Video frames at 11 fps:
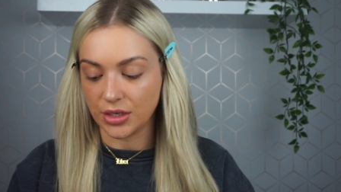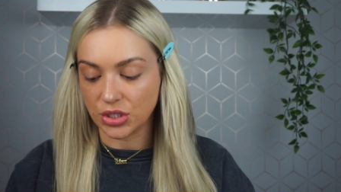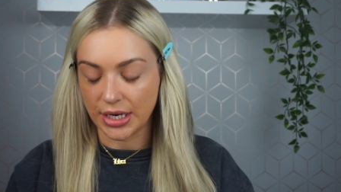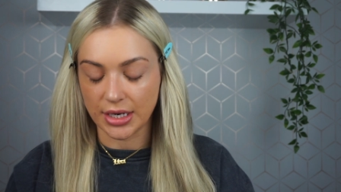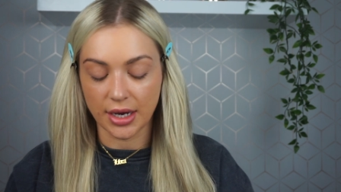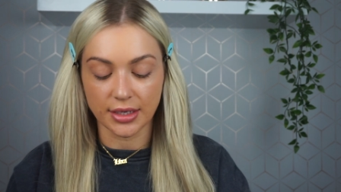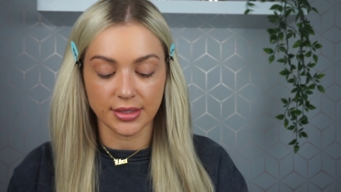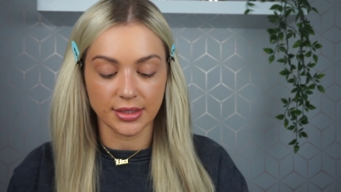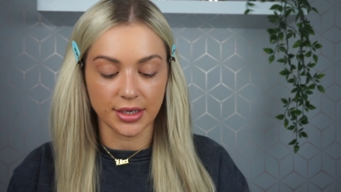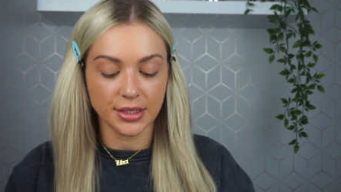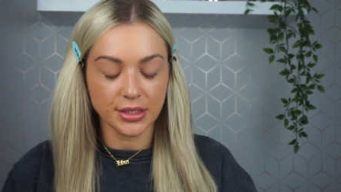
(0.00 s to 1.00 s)
in the shade
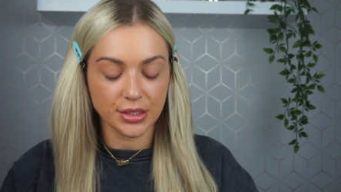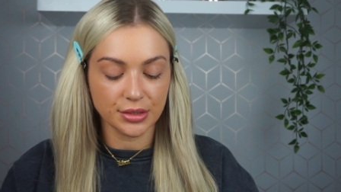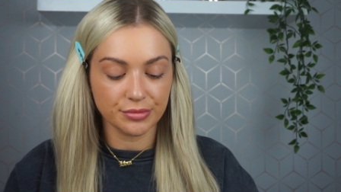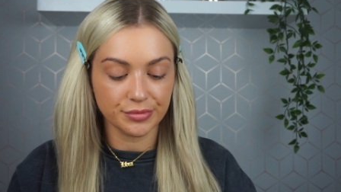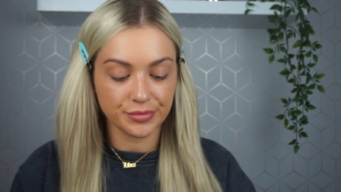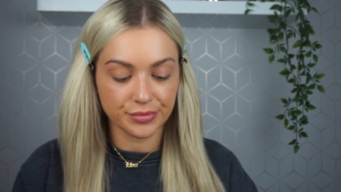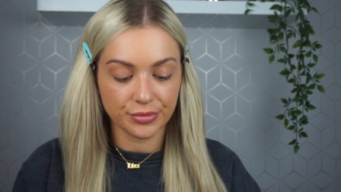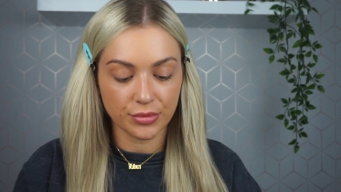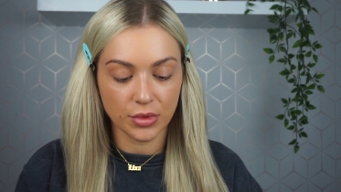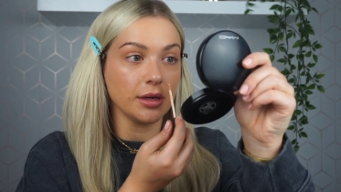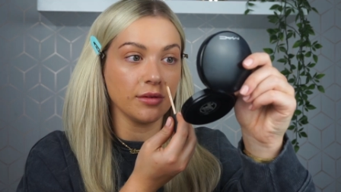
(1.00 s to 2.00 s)
Custard.
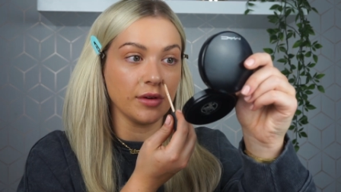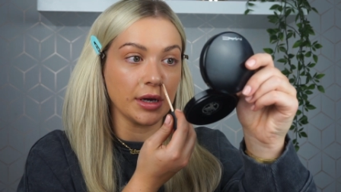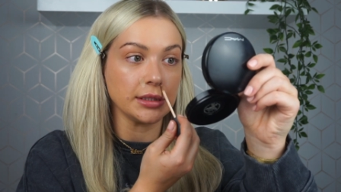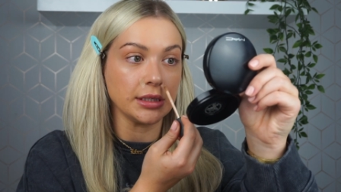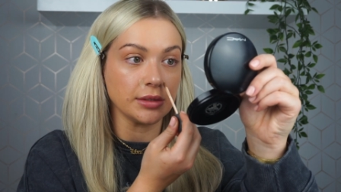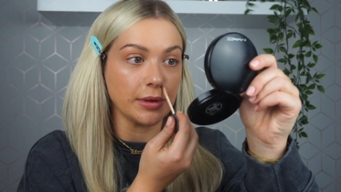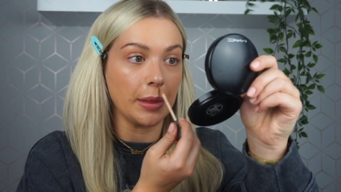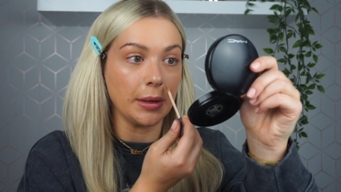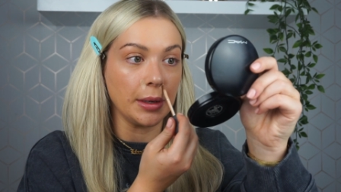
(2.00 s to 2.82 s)
I'm going to focus this around the